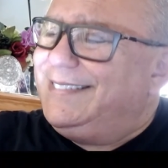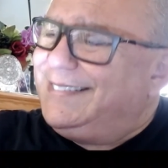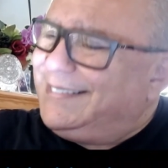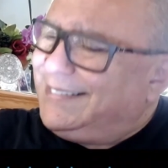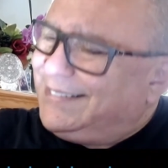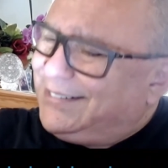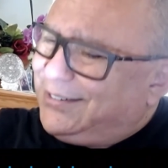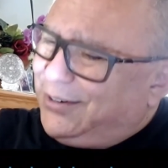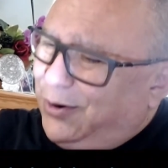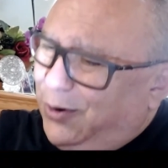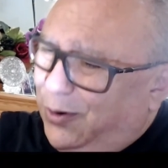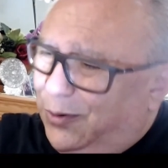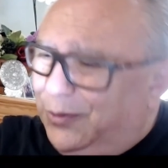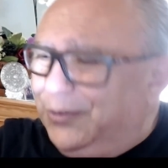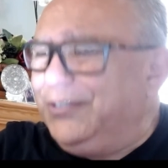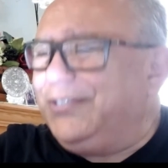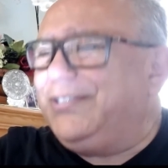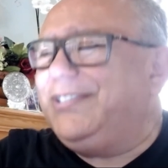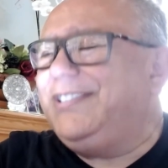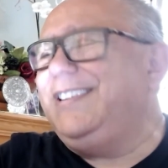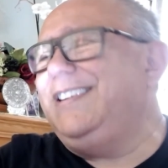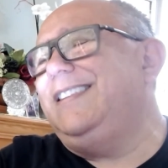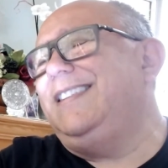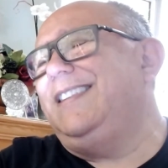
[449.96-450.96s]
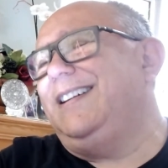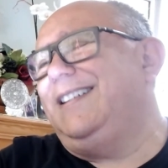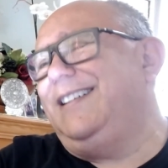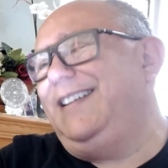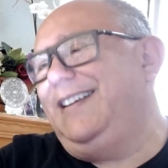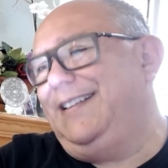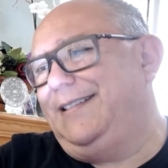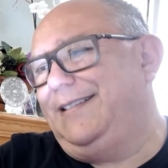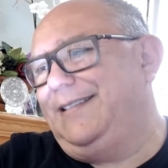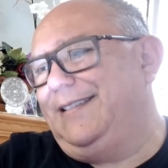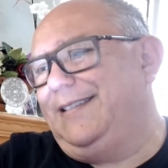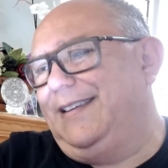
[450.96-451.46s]
consider
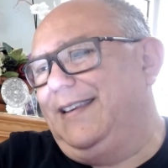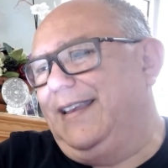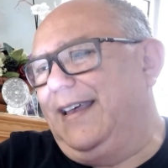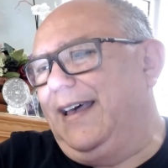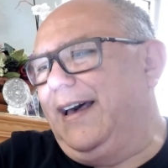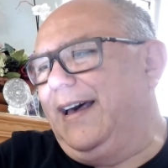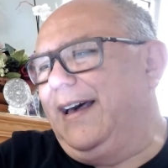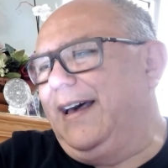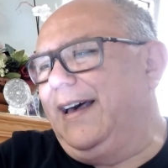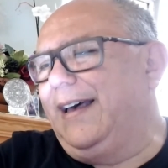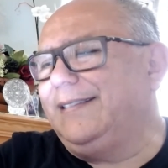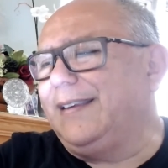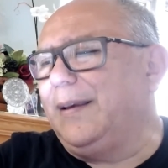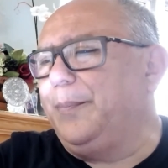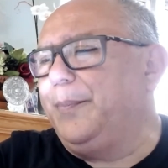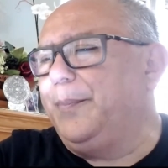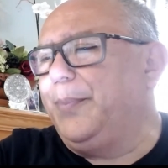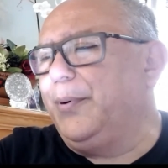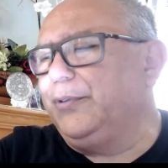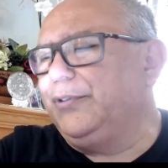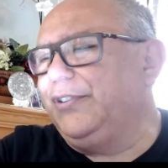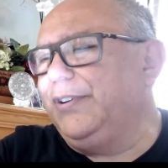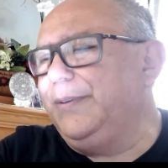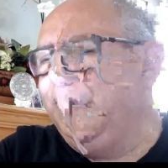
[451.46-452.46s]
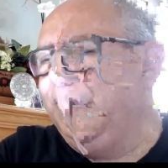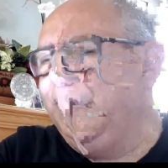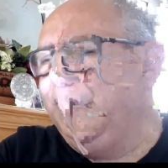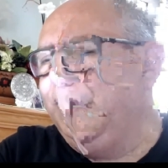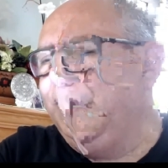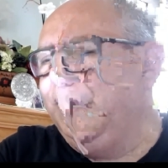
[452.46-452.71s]
it as a possibility.